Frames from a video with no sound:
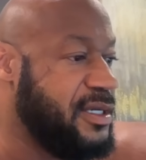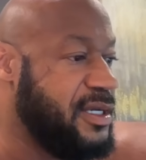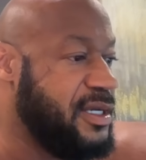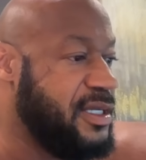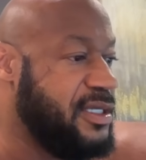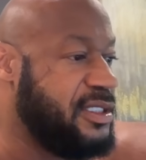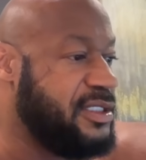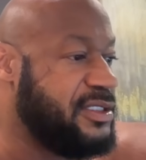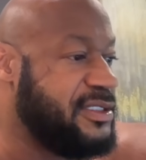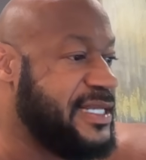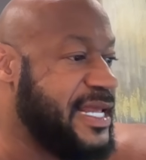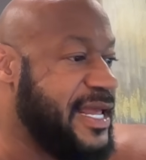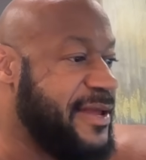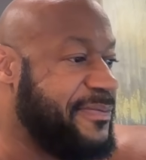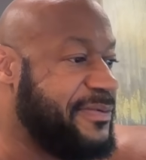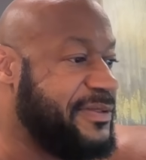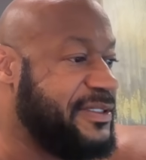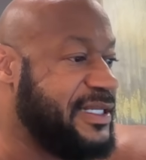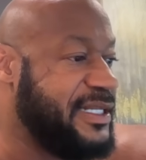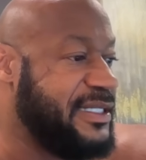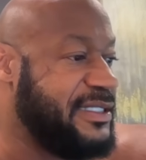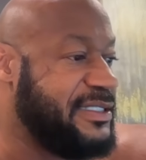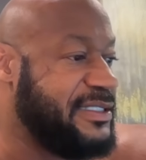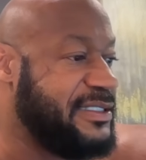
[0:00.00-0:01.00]
And this
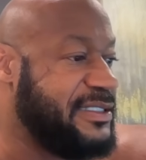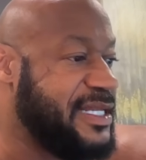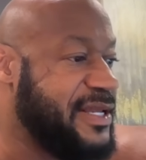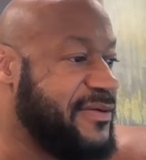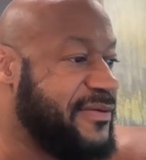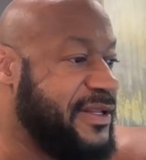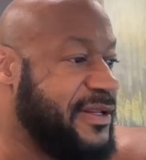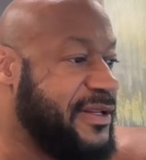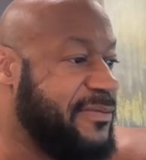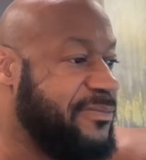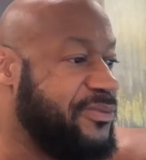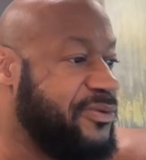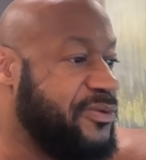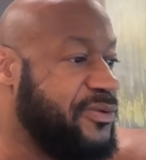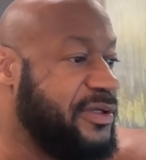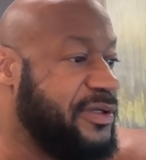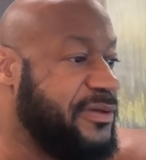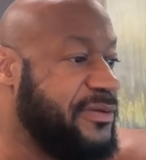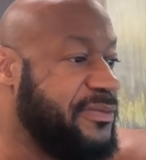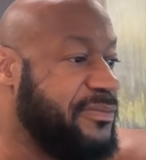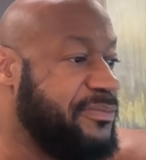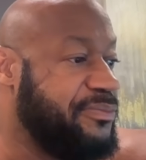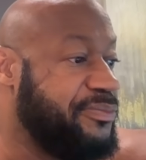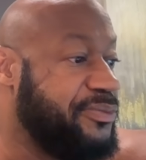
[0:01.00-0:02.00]
happened at 7. He
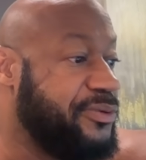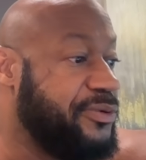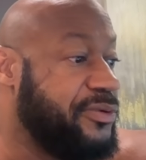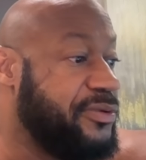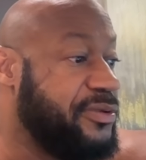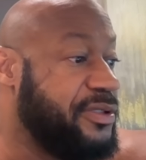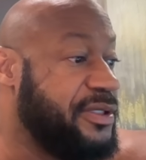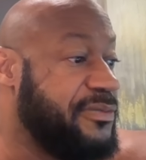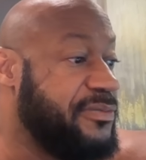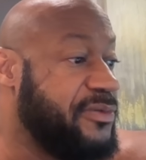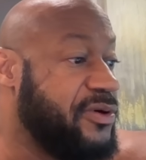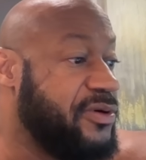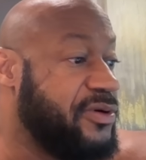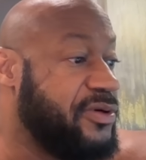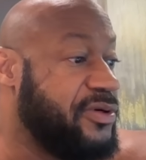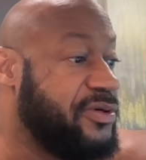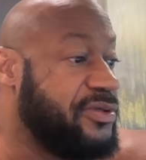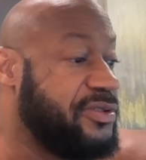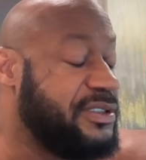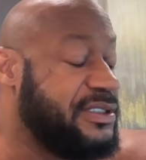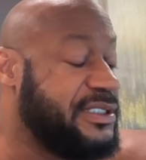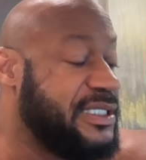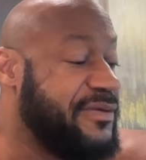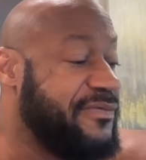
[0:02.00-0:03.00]
brutally murdered
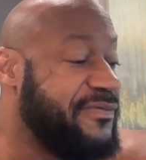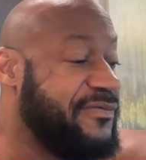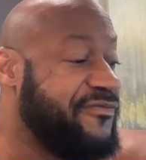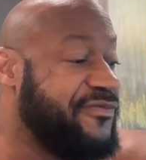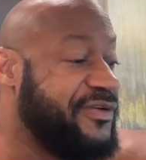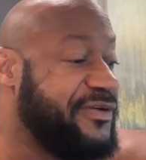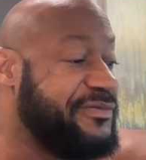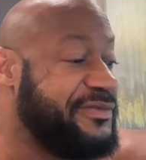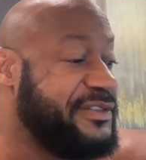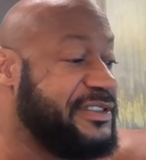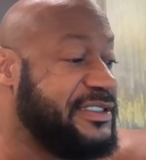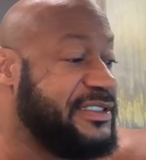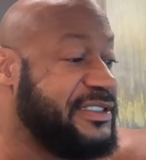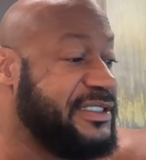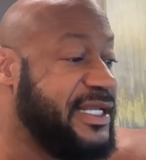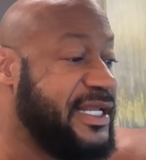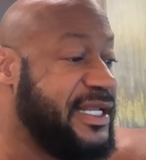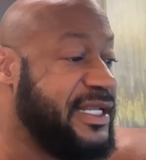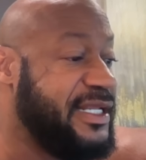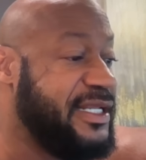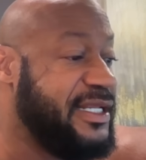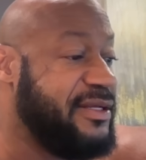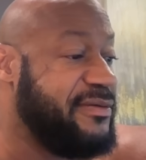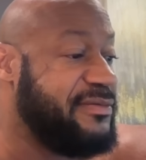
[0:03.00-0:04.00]
her 7:15
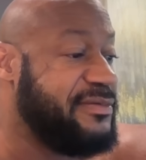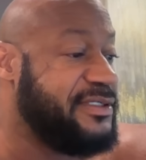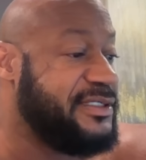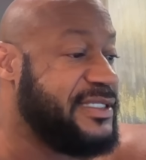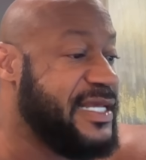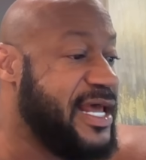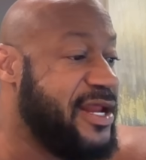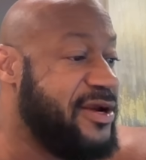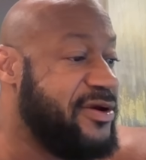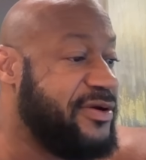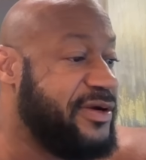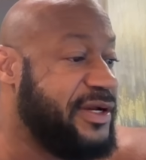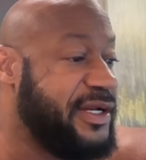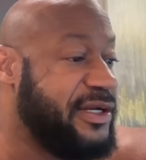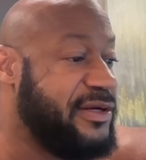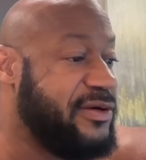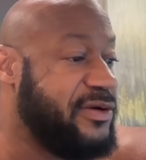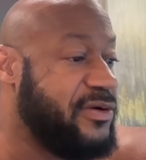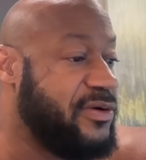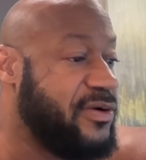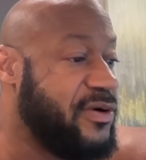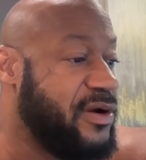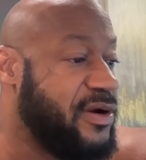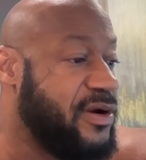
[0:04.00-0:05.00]
a.m. Saturday in
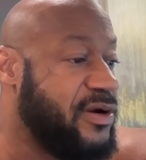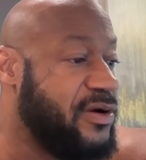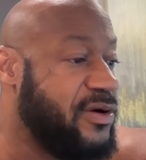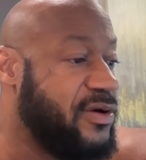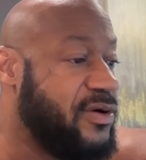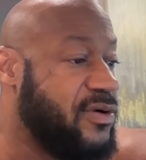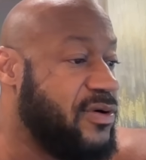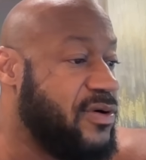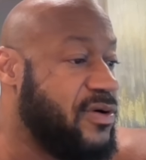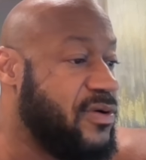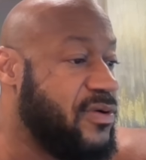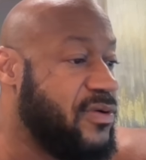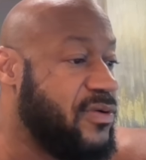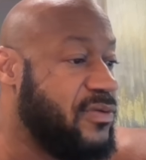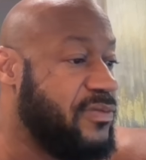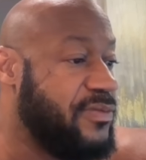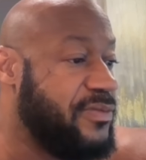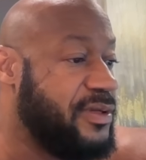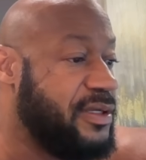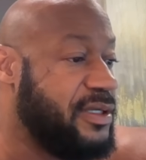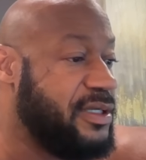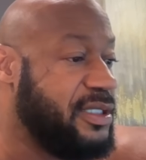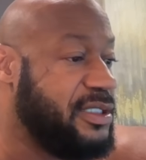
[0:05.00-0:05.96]
her home.